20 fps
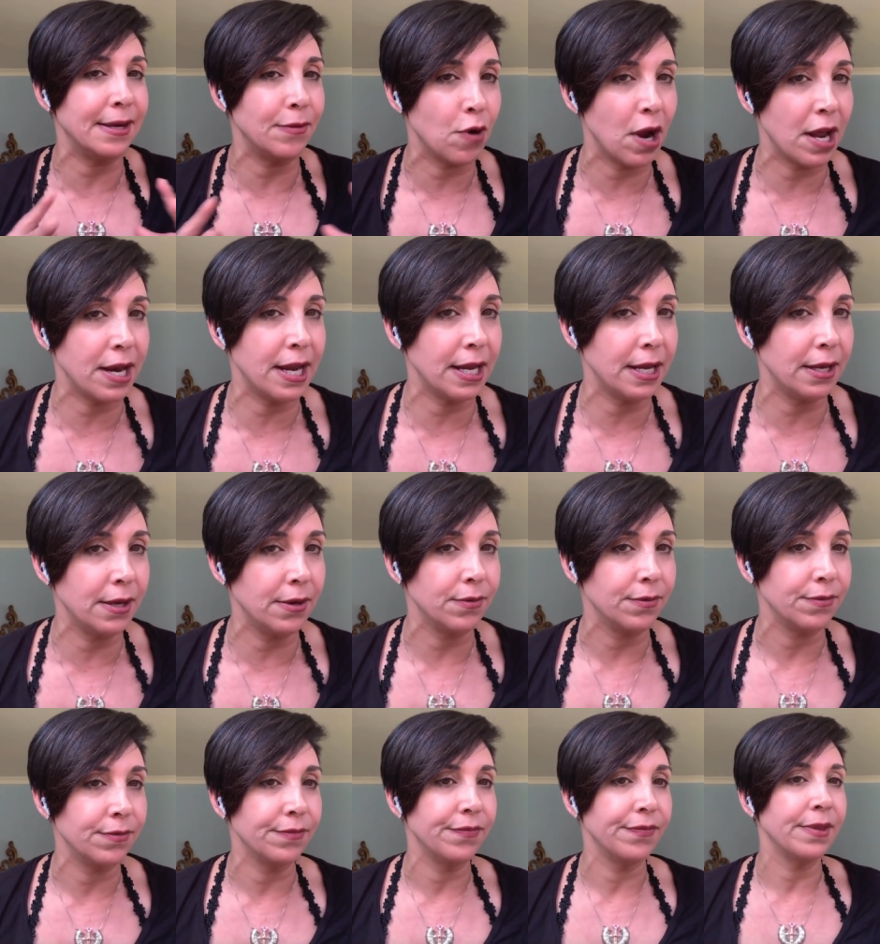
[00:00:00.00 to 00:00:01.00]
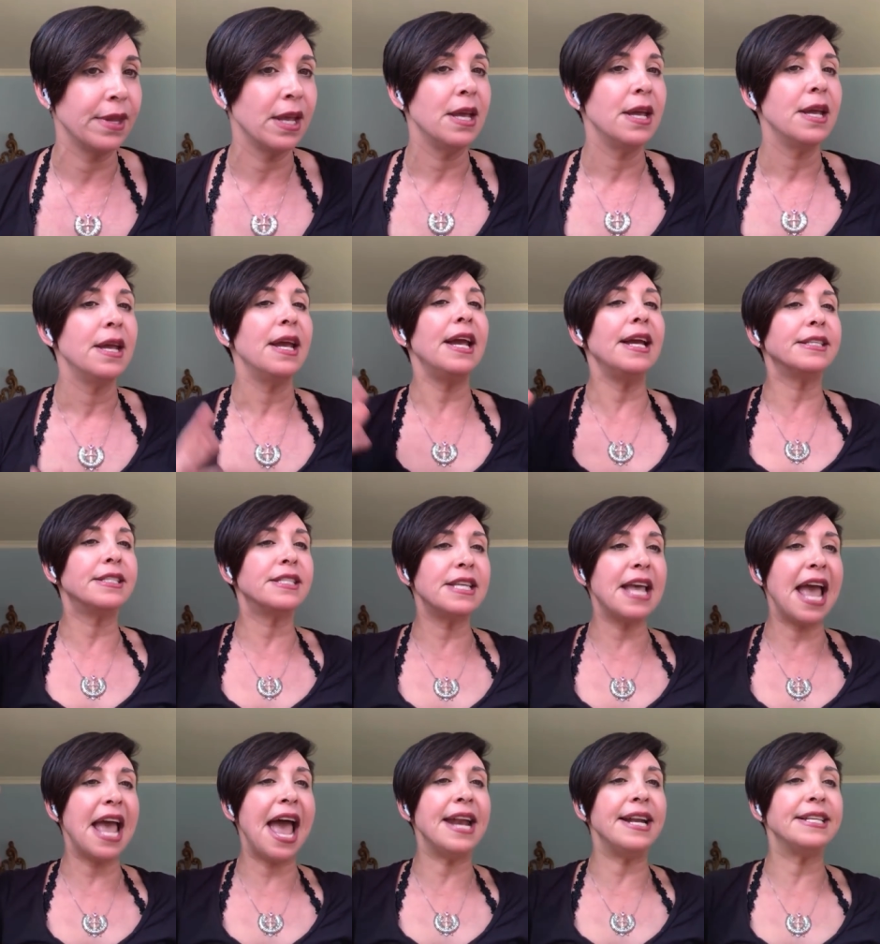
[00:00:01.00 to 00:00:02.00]
running you it's
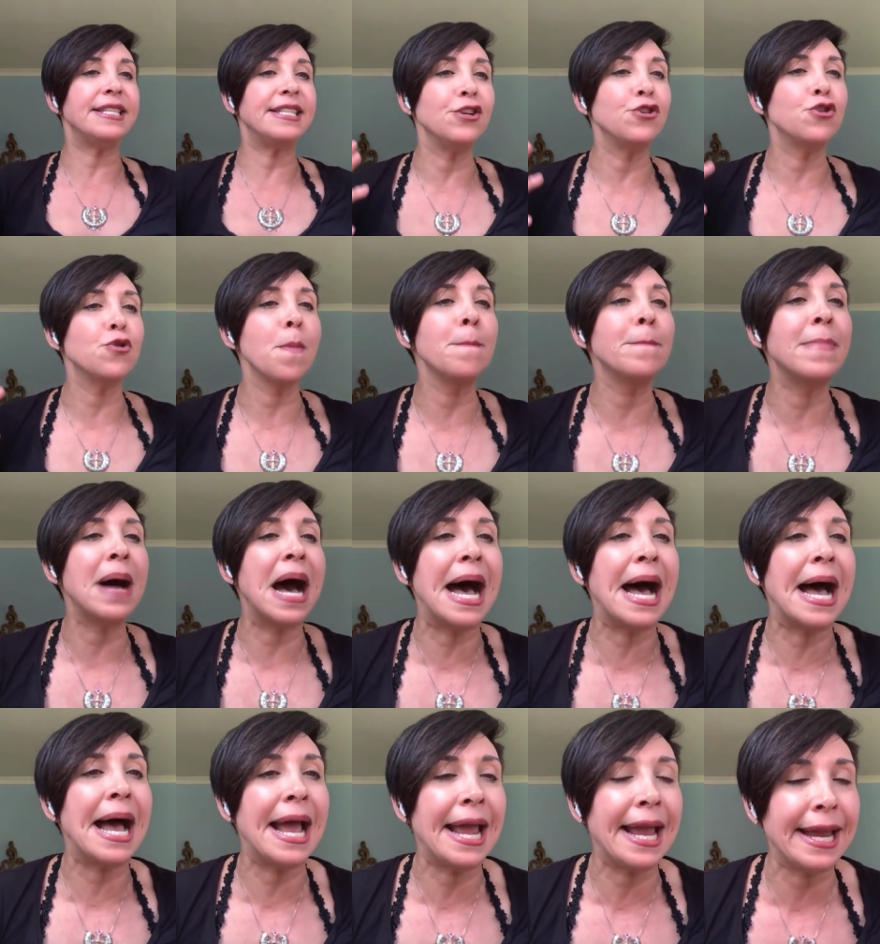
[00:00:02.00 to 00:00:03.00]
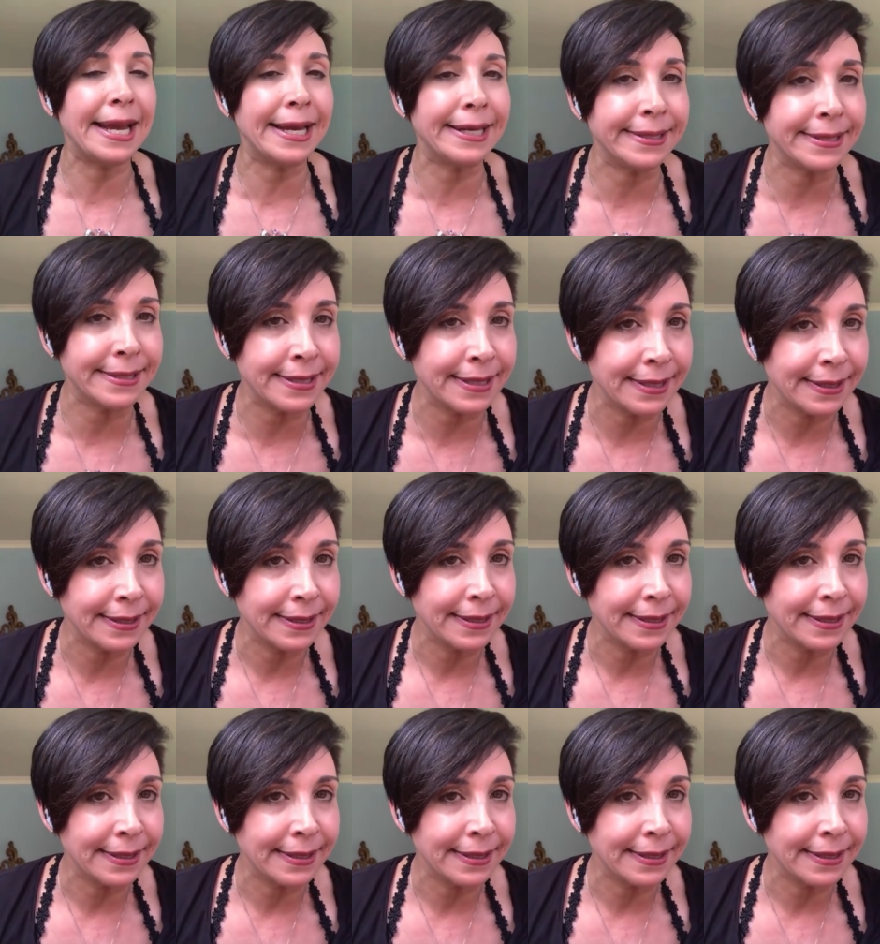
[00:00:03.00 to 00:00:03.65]
and it's in your mind